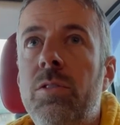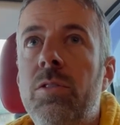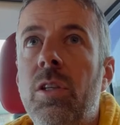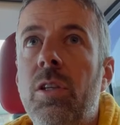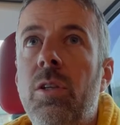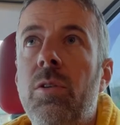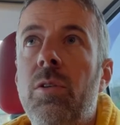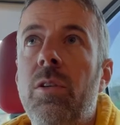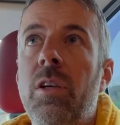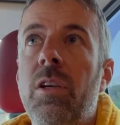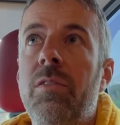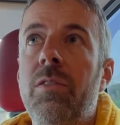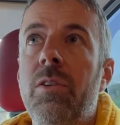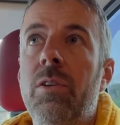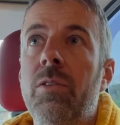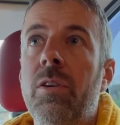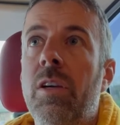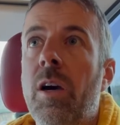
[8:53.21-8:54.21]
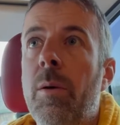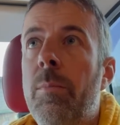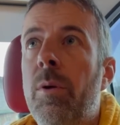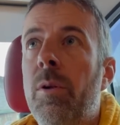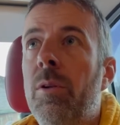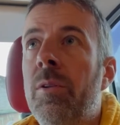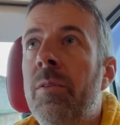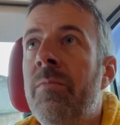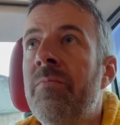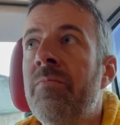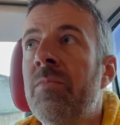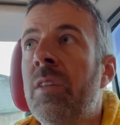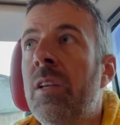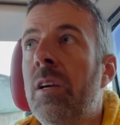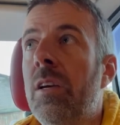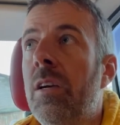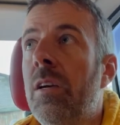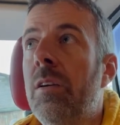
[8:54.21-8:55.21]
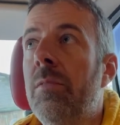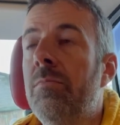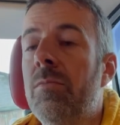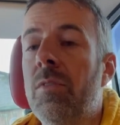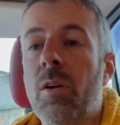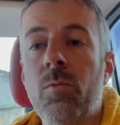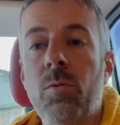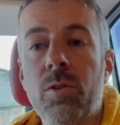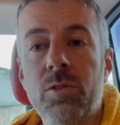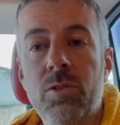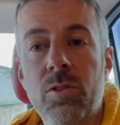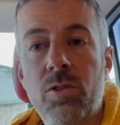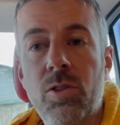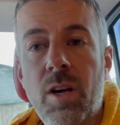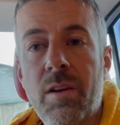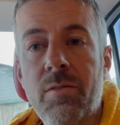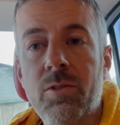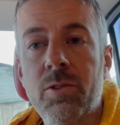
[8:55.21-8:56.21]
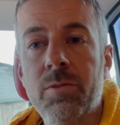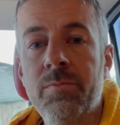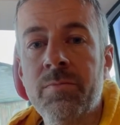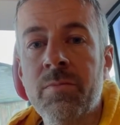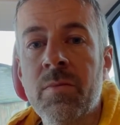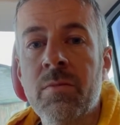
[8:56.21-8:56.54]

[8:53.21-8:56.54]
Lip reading: So if you're a couple that wants to travel